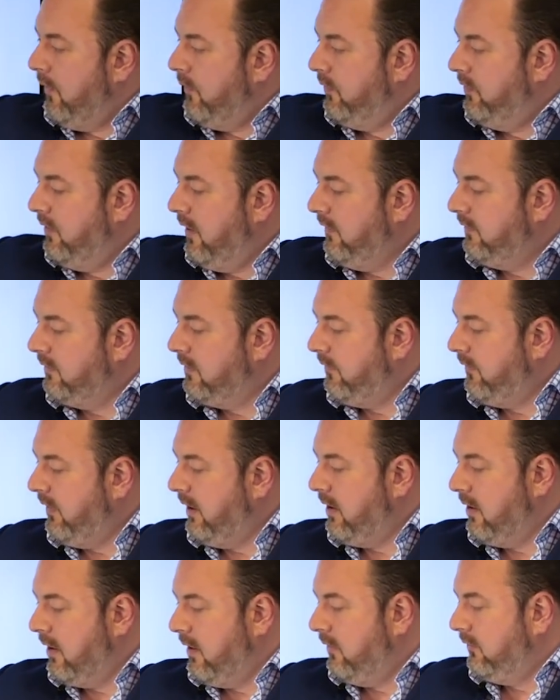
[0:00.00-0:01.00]
These are the
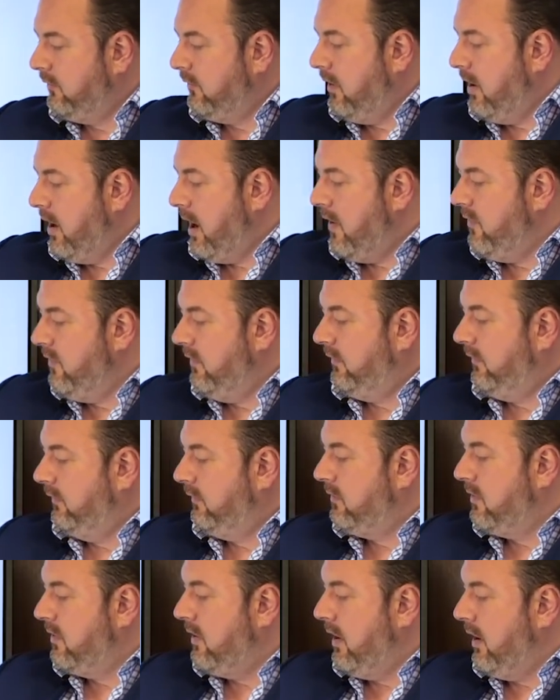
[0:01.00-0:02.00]
videos, and this
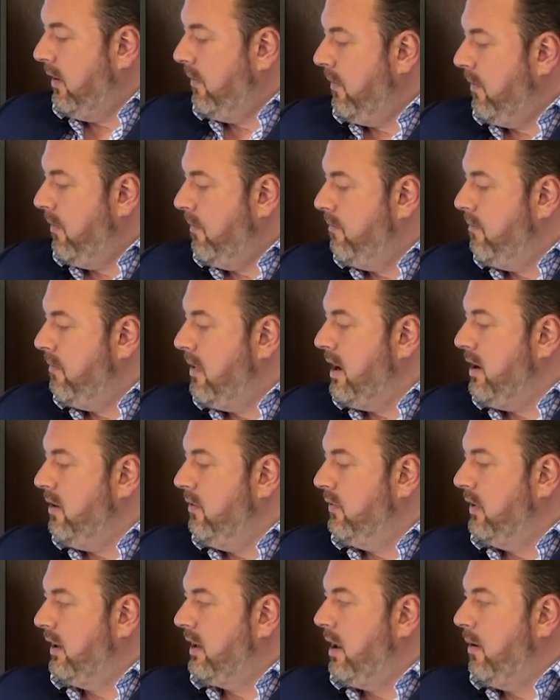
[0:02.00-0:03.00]
is the
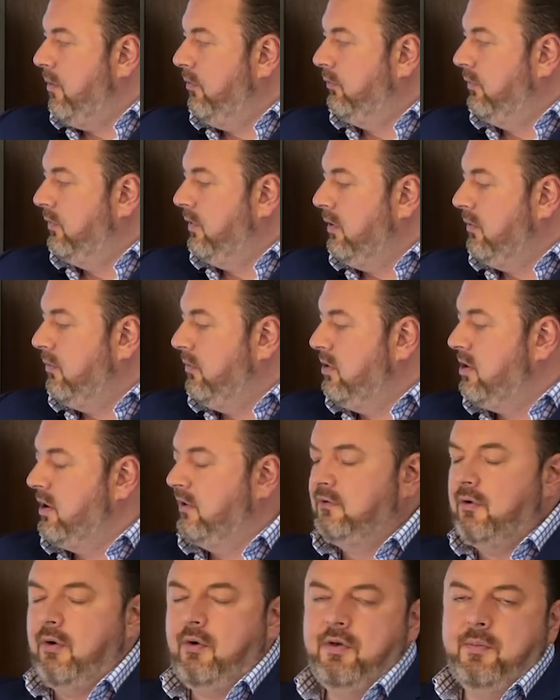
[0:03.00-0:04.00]
manual that comes with it, which
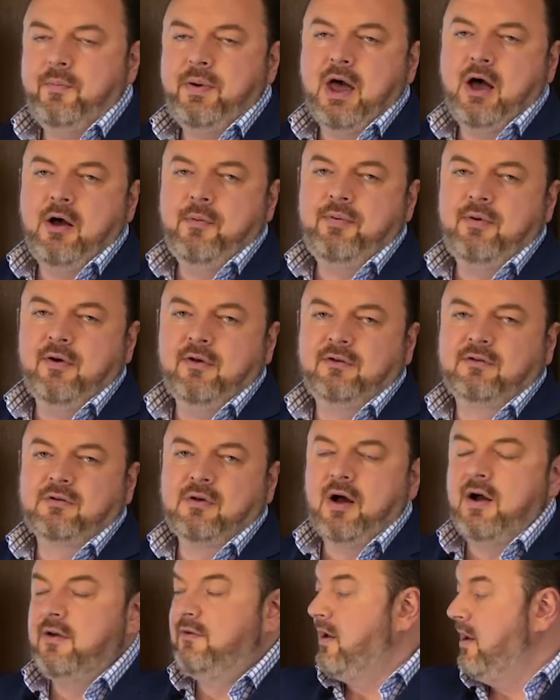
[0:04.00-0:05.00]
has all the PowerPoint
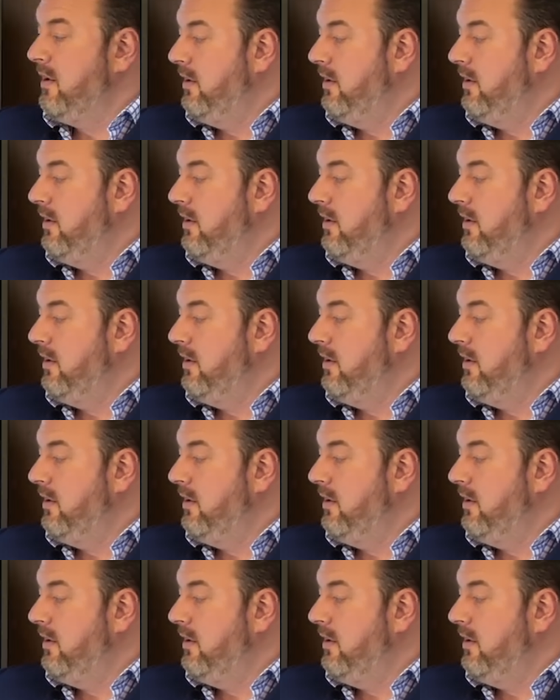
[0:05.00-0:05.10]
slides.